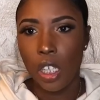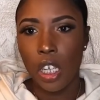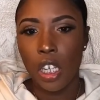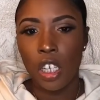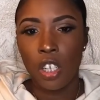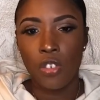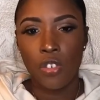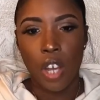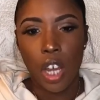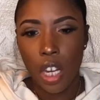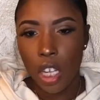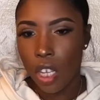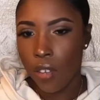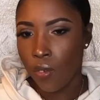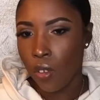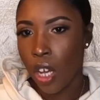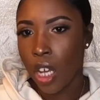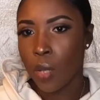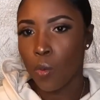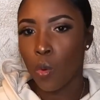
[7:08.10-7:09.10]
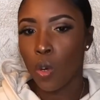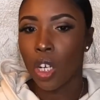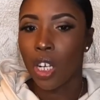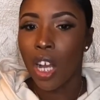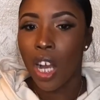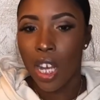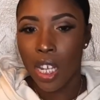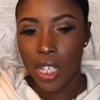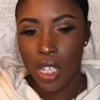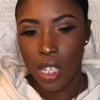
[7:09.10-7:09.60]
trying to give you guys more
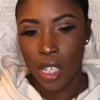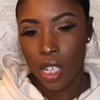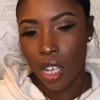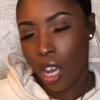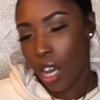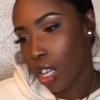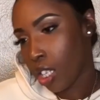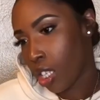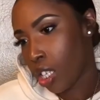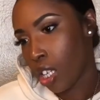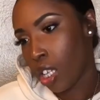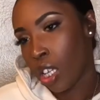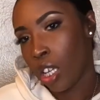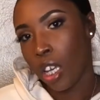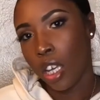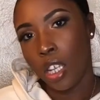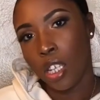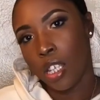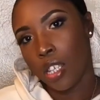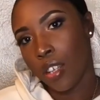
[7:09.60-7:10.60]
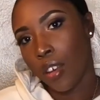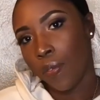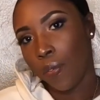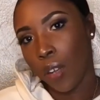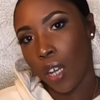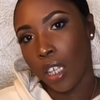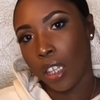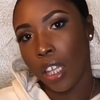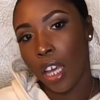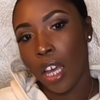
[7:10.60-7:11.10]
content and stuff
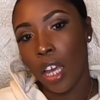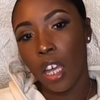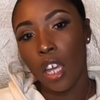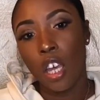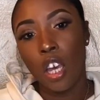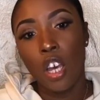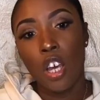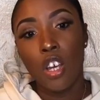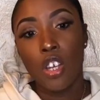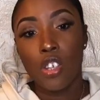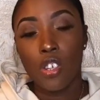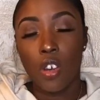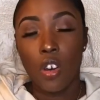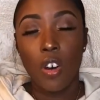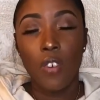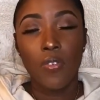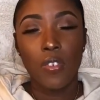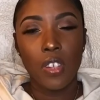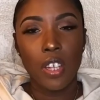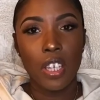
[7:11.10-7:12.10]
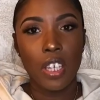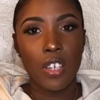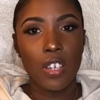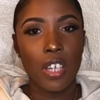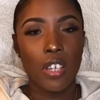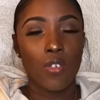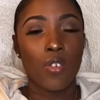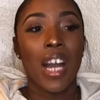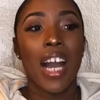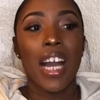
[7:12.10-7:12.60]
like that. So hopefully
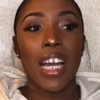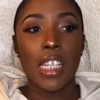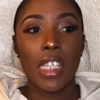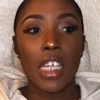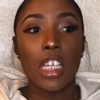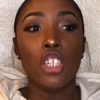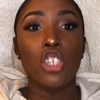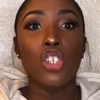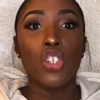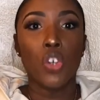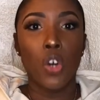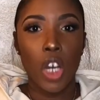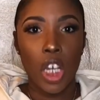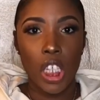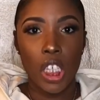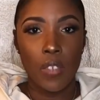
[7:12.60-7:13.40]
you guys enjoy this